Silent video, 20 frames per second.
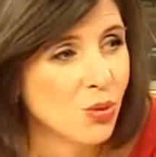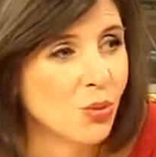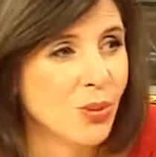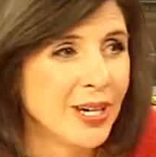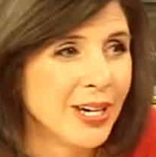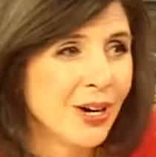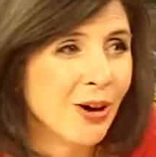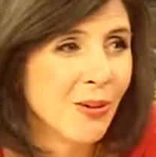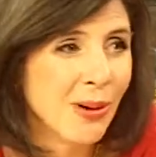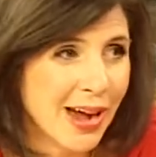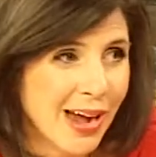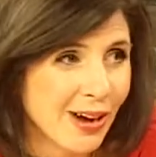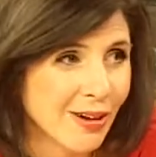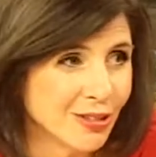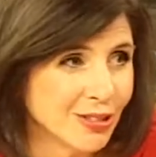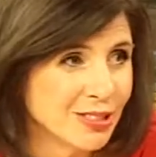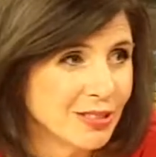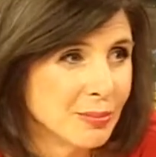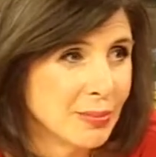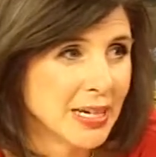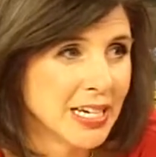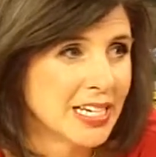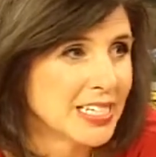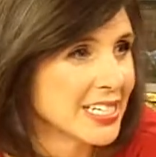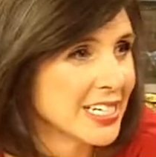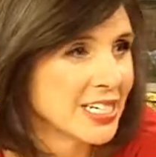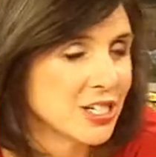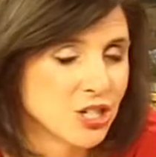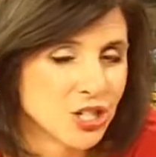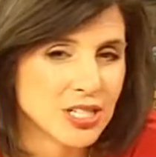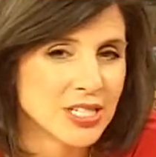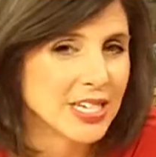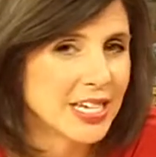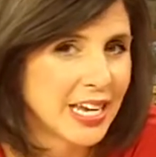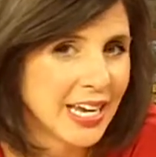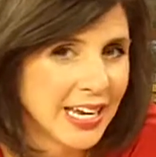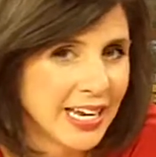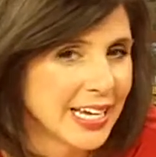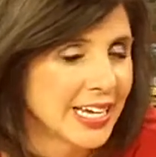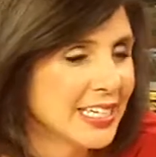We go out because I just
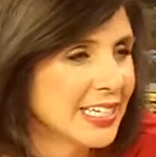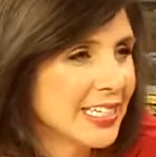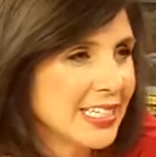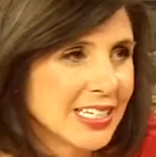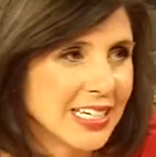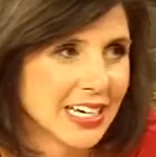can't.